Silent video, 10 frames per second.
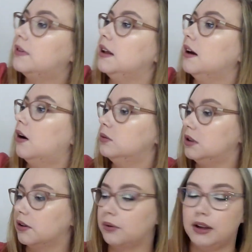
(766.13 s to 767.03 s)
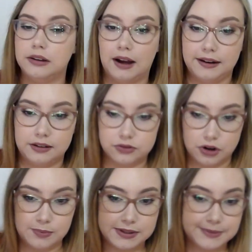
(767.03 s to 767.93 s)
The Ultra 3 lightning
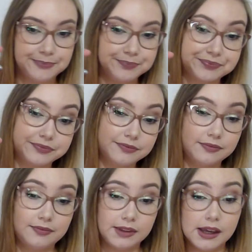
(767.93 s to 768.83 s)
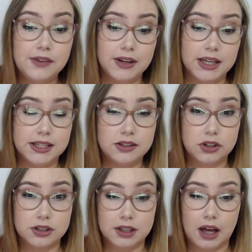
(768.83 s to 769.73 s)
drops if it is
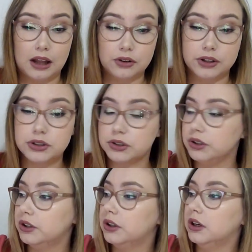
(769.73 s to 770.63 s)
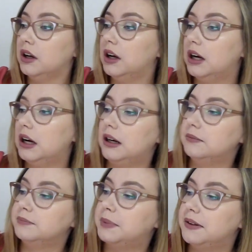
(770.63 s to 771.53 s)
just a colour issue.
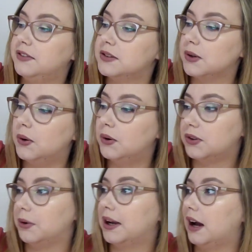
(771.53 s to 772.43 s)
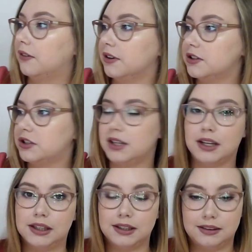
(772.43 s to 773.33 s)
But if it's also a coverage
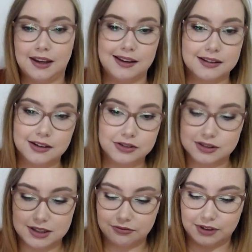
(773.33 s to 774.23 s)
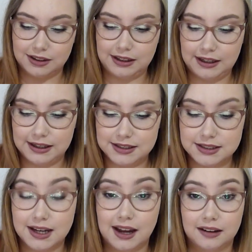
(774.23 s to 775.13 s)
thing, these are just really handy
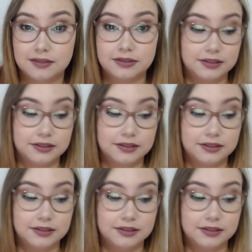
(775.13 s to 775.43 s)
to have.